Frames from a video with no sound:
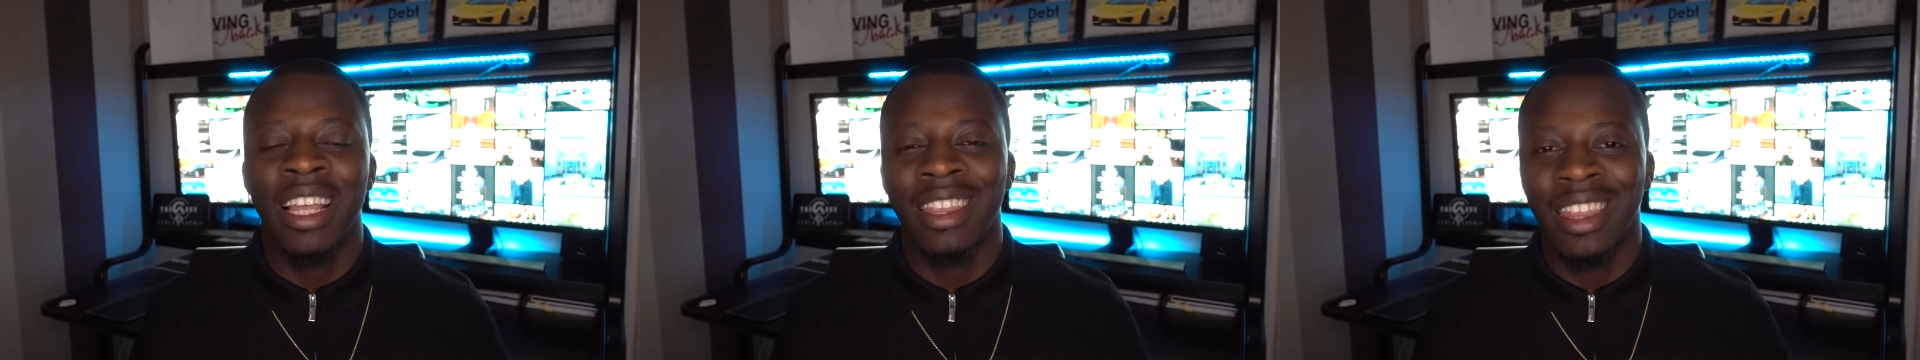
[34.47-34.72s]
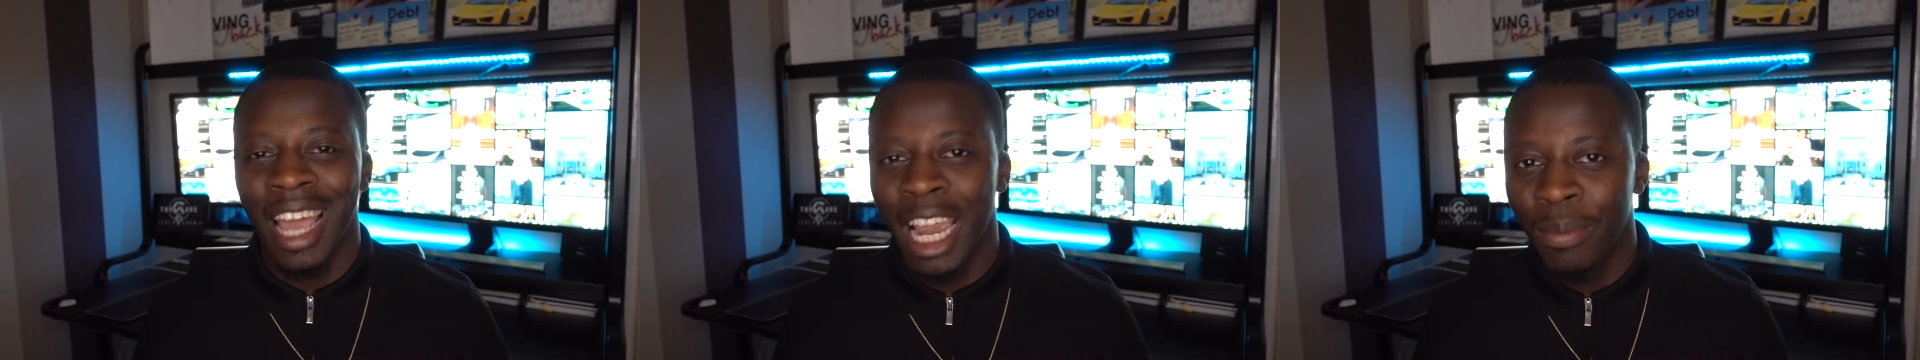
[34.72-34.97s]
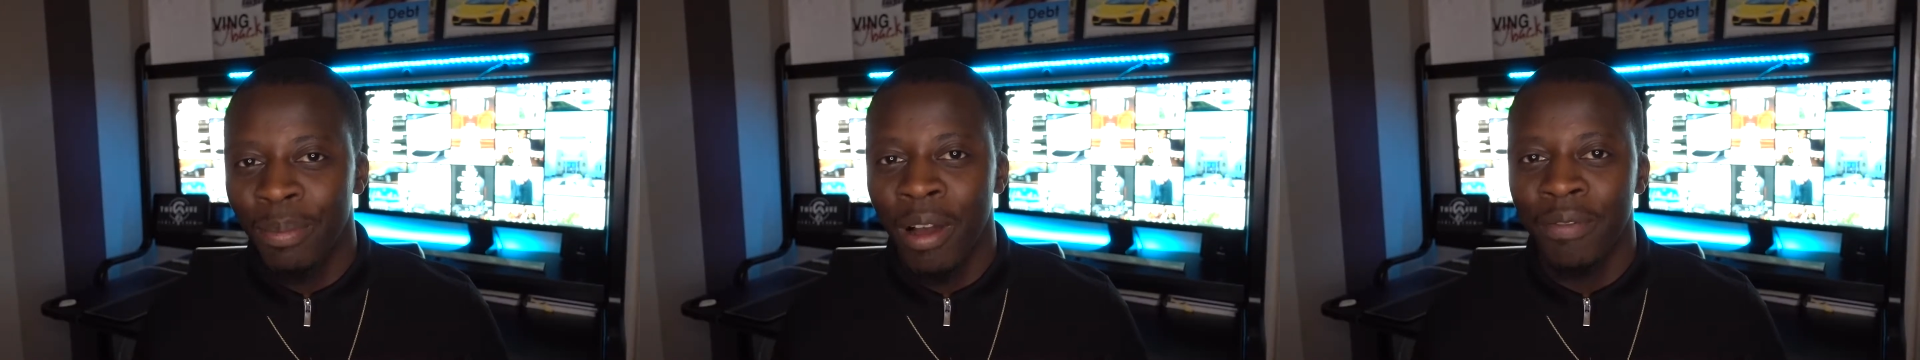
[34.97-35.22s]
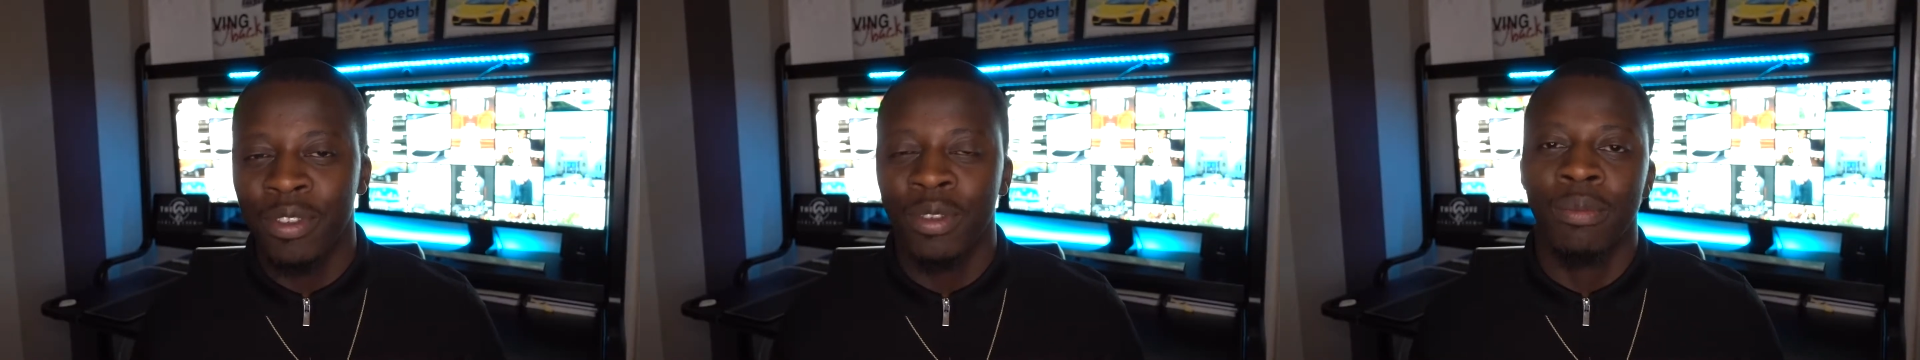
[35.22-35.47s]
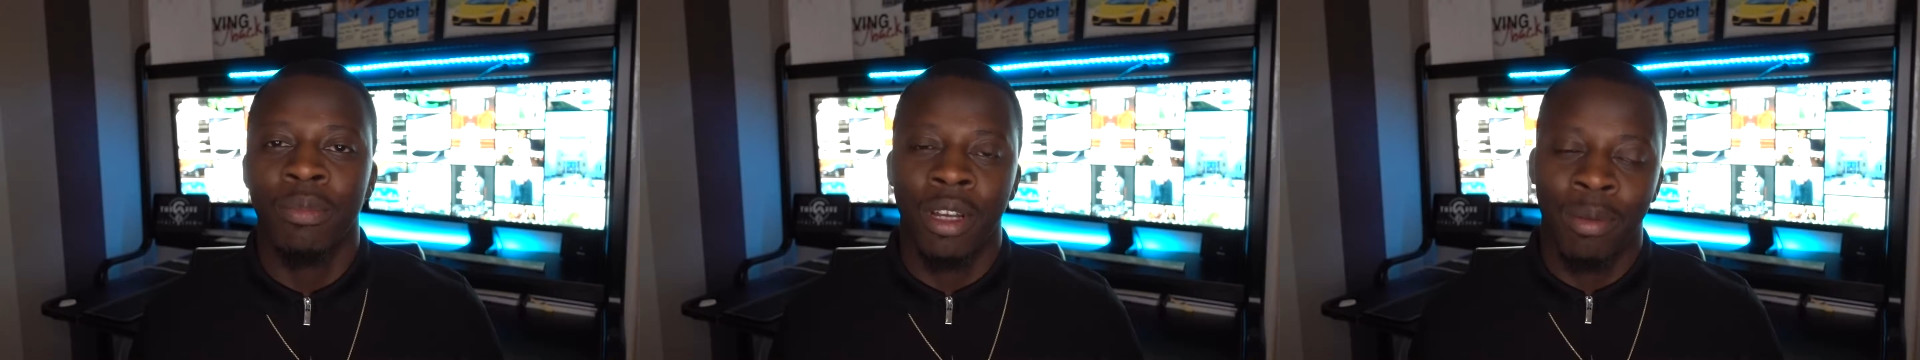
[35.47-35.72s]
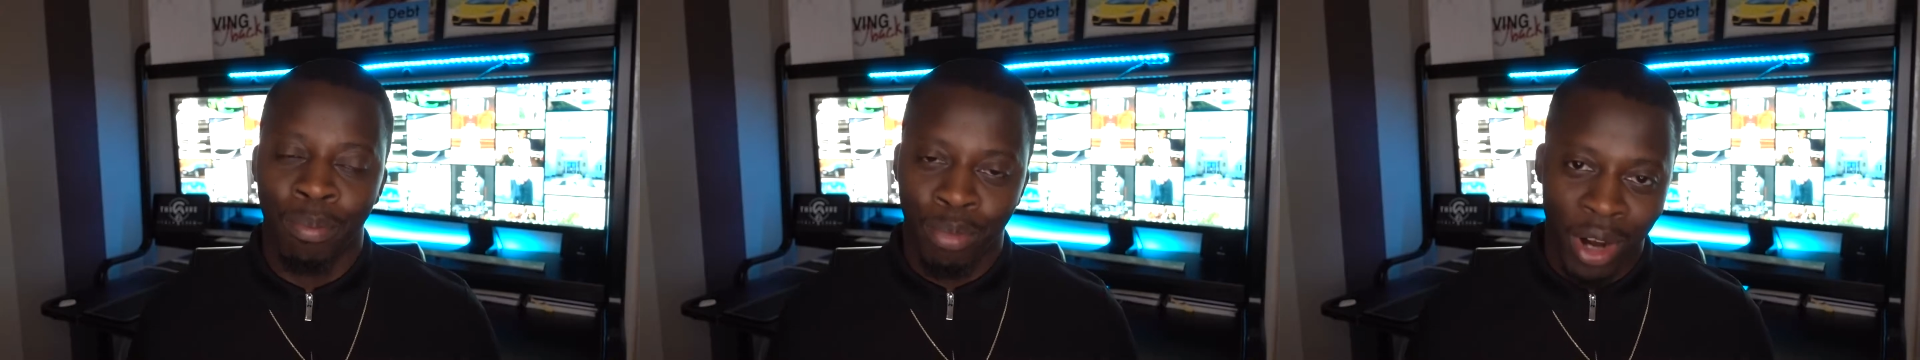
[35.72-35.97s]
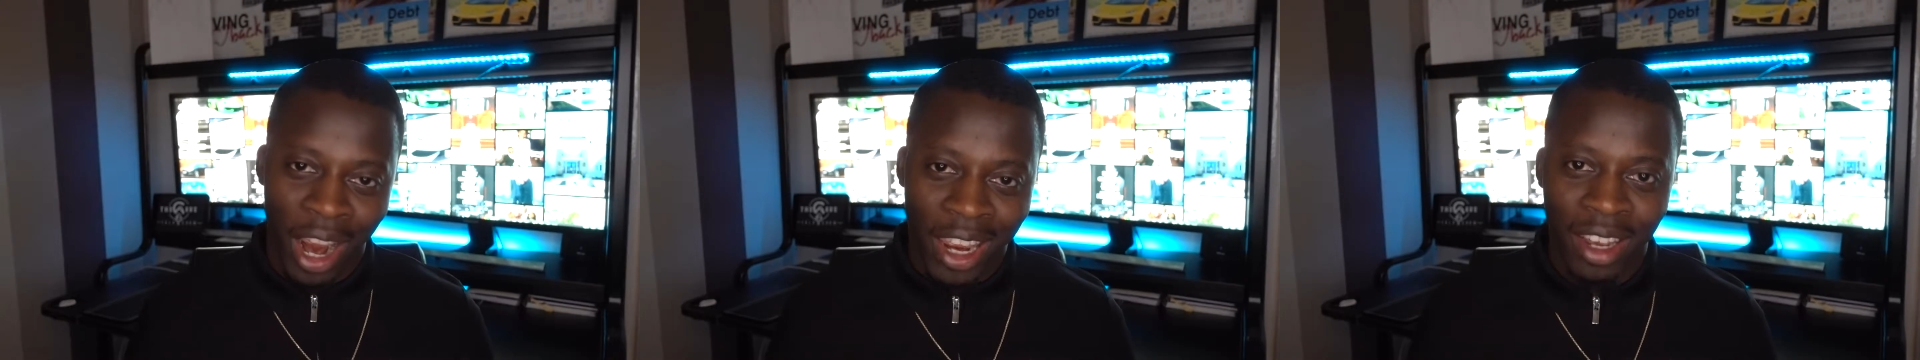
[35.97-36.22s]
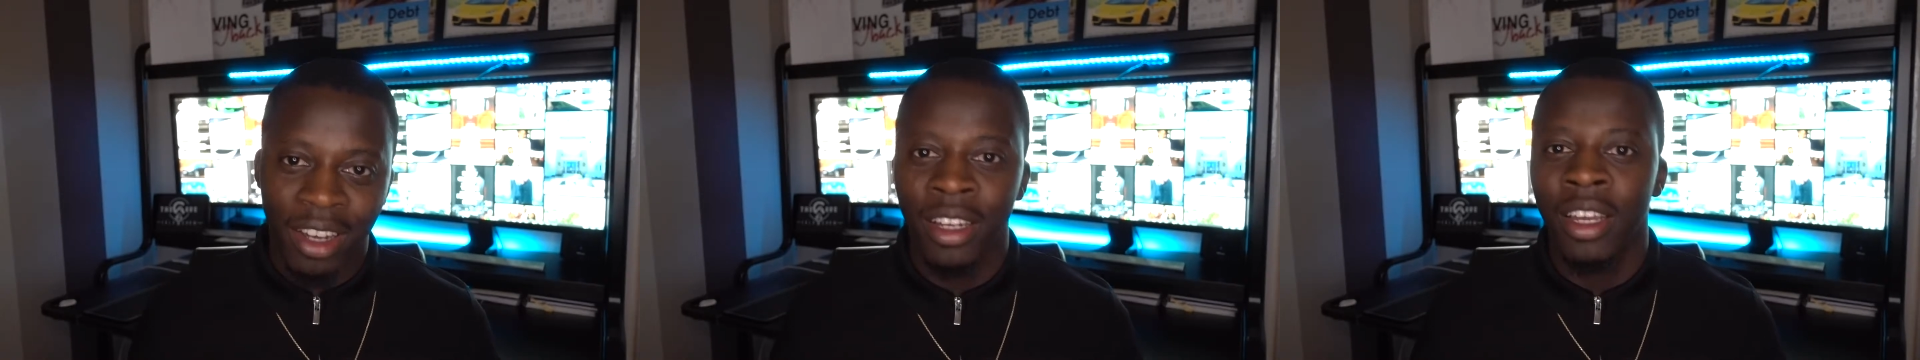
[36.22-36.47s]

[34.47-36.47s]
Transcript: 9 months and prior,